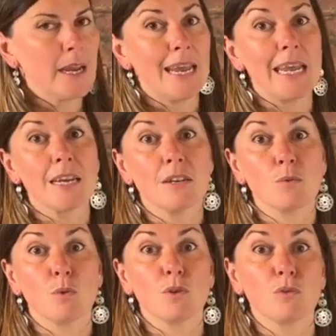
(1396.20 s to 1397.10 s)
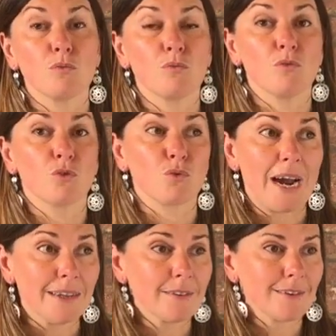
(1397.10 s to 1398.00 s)
and will
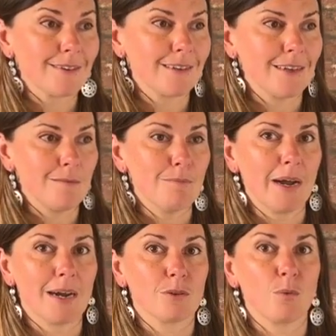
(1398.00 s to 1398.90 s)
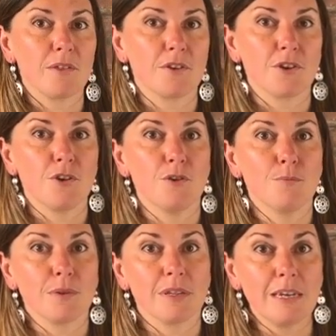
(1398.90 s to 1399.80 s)
drastically impact whether you
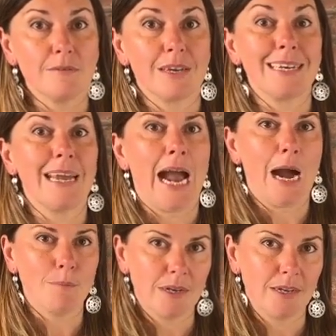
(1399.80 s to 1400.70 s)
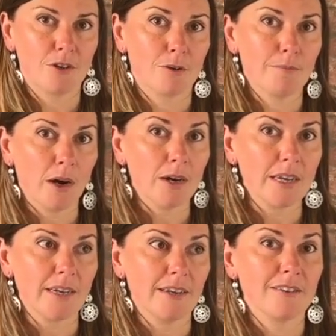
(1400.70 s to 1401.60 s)
believe that inhabiting your
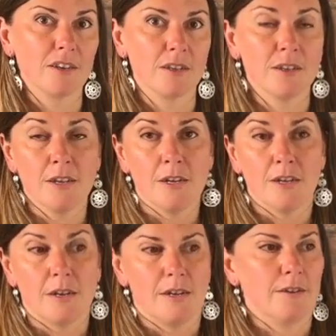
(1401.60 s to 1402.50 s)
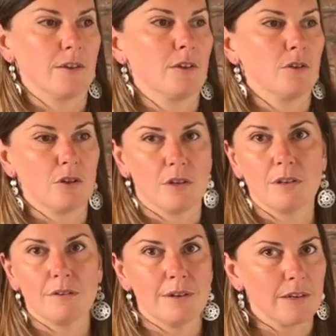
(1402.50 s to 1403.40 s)
body is a is a
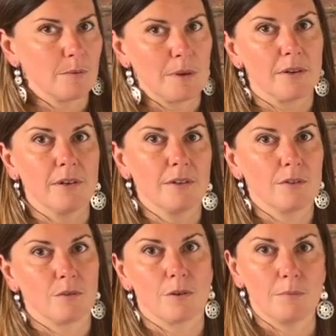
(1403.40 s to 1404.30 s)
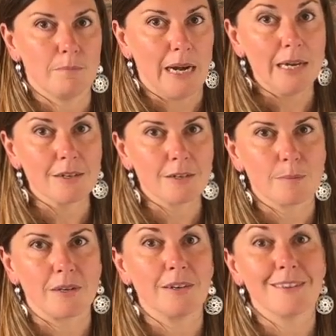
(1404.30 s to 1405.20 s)
good experience or a bad
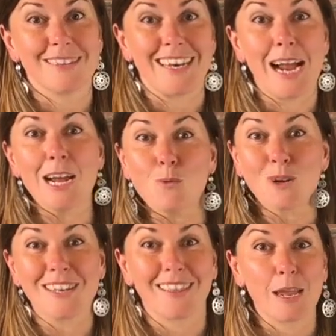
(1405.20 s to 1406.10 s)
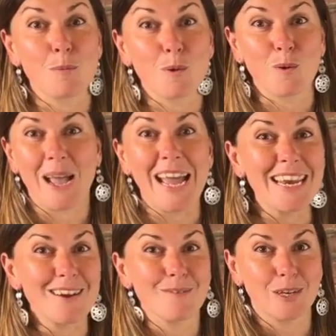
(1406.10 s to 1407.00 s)
experience. And I wouldn't label
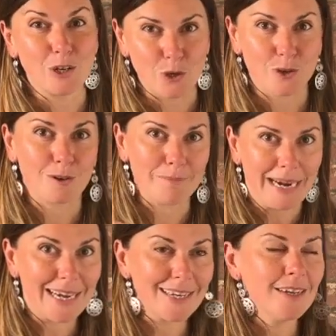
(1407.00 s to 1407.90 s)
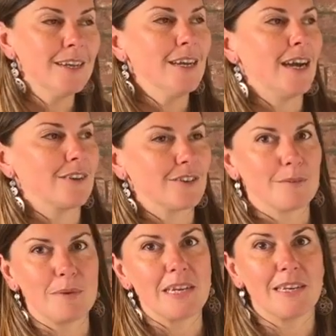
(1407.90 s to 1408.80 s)
any of it good or bad. I just
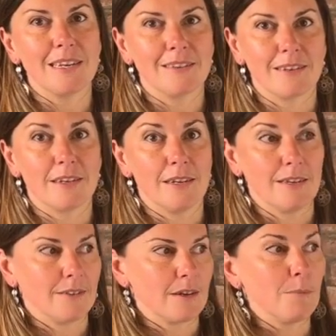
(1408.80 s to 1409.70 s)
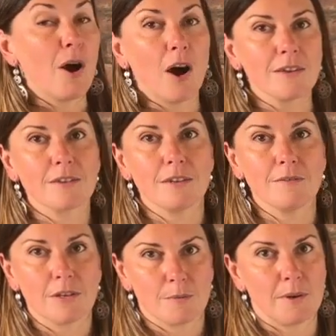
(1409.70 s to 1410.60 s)
mean, is it, is it a positive
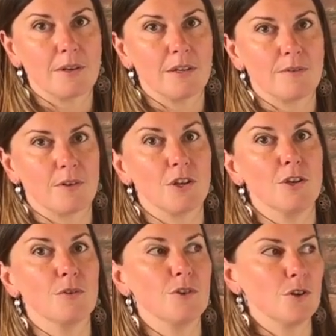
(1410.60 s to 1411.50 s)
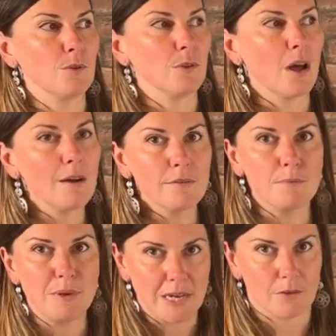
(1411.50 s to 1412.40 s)
experience for you? Do you love
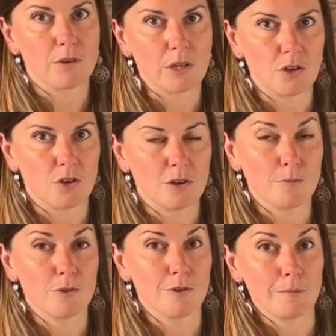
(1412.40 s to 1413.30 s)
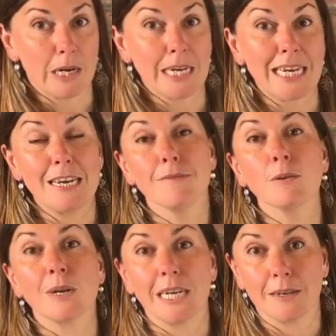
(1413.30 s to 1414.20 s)
being in a relationship with your body, even
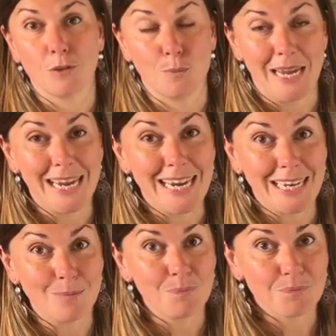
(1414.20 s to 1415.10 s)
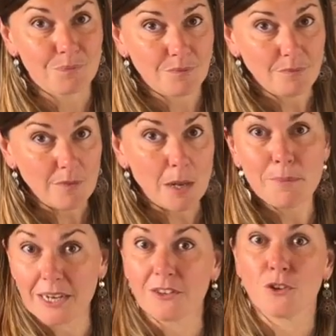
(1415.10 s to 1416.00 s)
when it gives you pain?
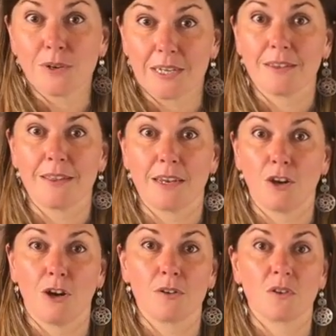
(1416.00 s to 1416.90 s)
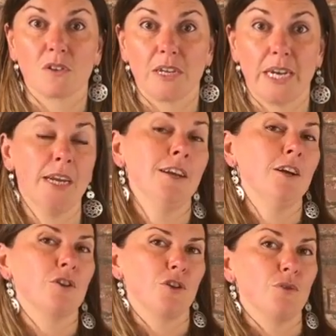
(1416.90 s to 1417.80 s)
Because you get to then consciously
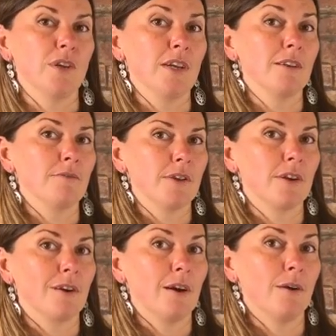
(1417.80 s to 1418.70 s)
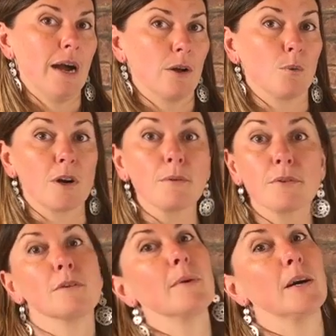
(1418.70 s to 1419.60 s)
tune in and figure out how to work
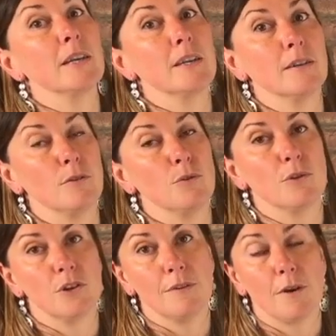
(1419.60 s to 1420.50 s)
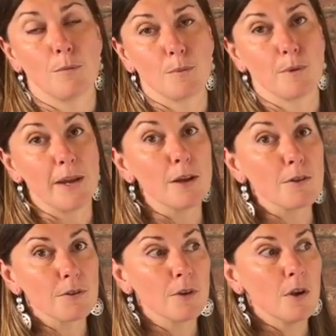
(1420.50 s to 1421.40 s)
with your body to achieve optimal
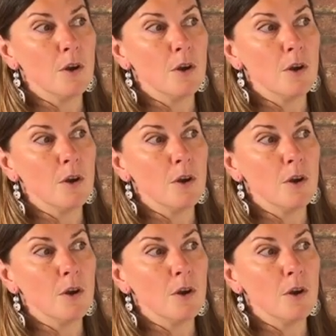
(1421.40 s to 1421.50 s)
health.